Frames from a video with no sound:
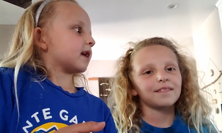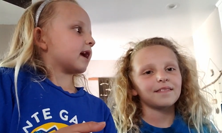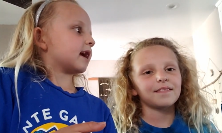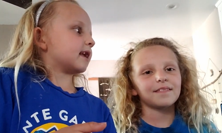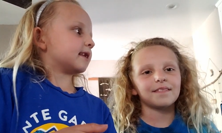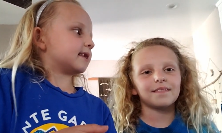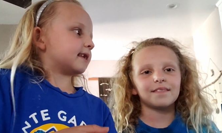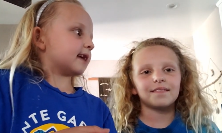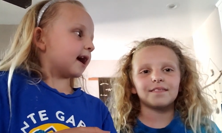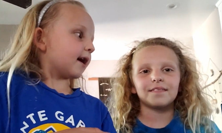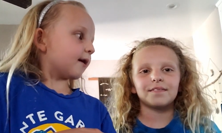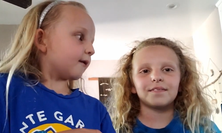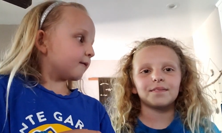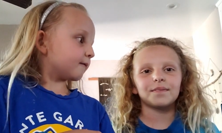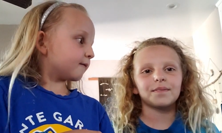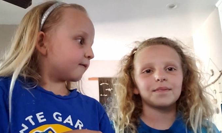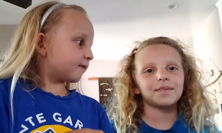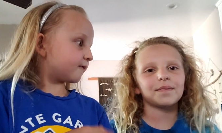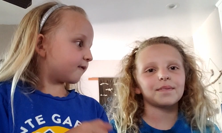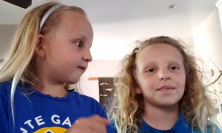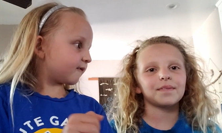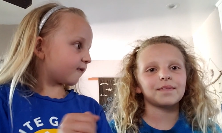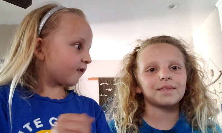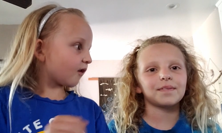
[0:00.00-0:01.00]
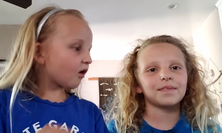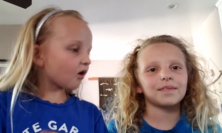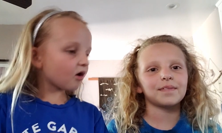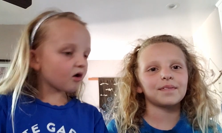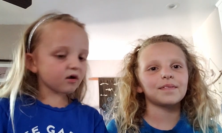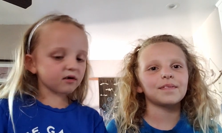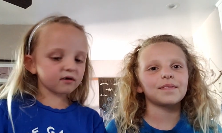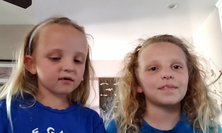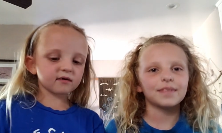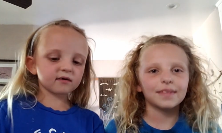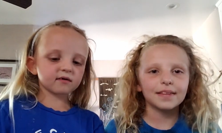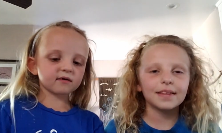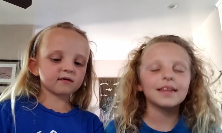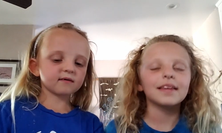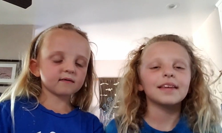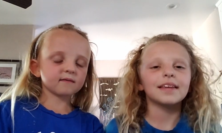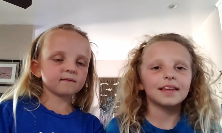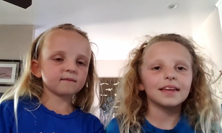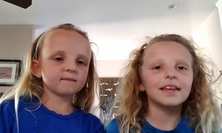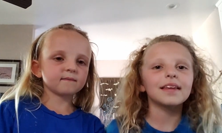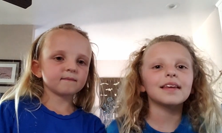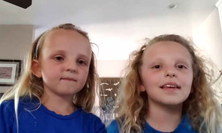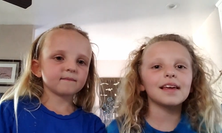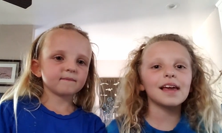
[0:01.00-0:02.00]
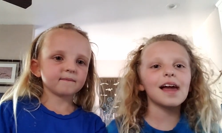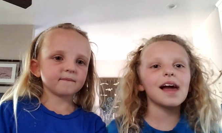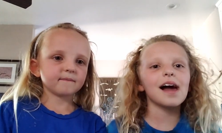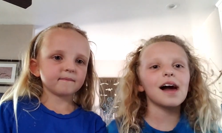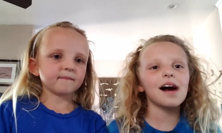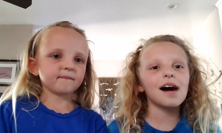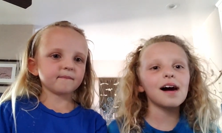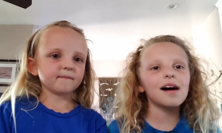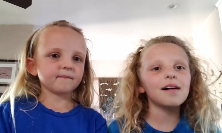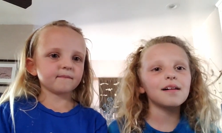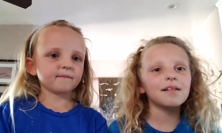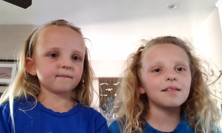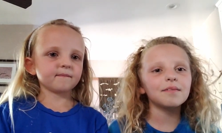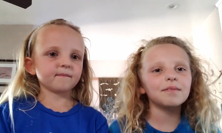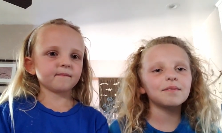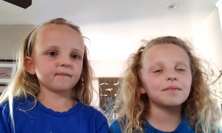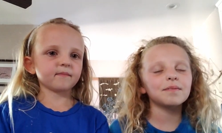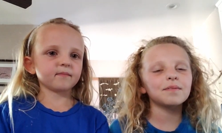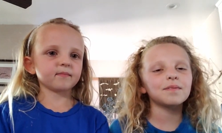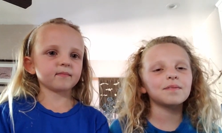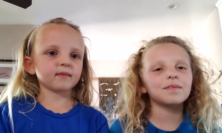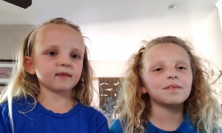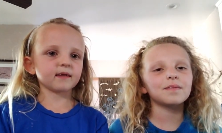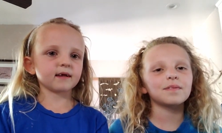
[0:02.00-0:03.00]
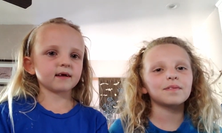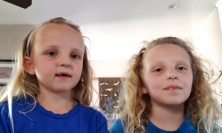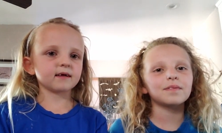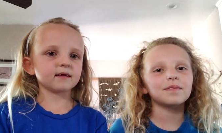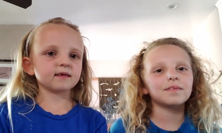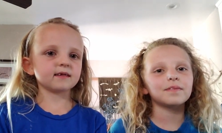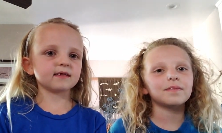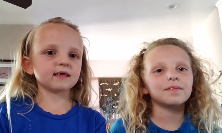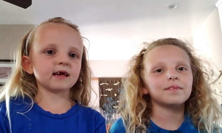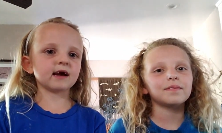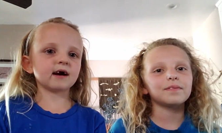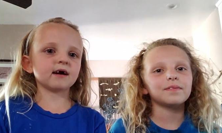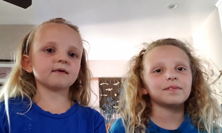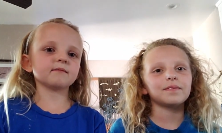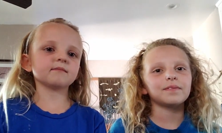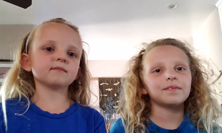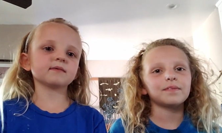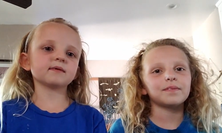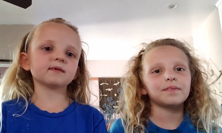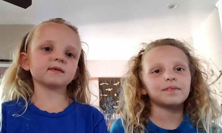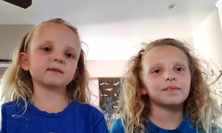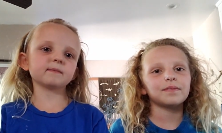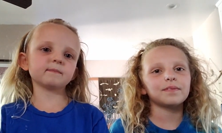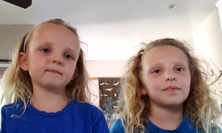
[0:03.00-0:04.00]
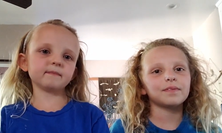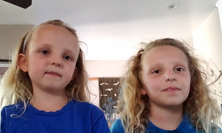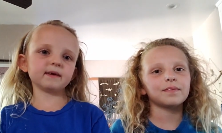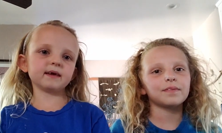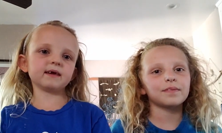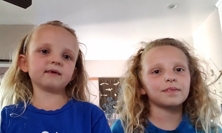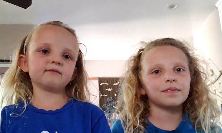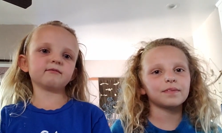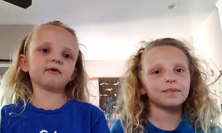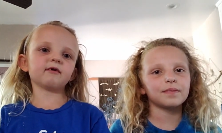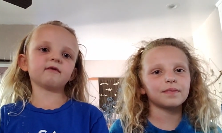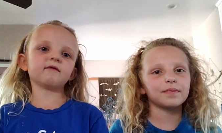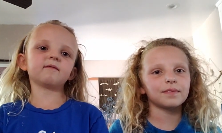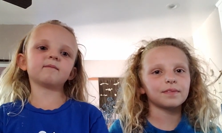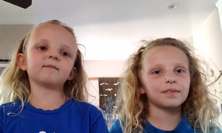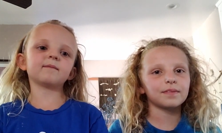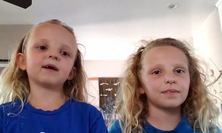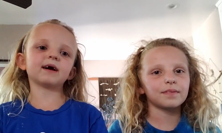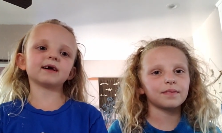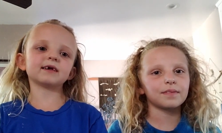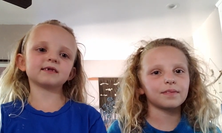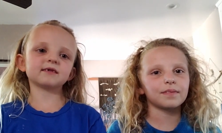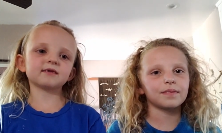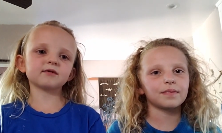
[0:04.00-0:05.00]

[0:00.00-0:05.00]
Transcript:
Speaker 1: And helpful. Yeah. he helps me with my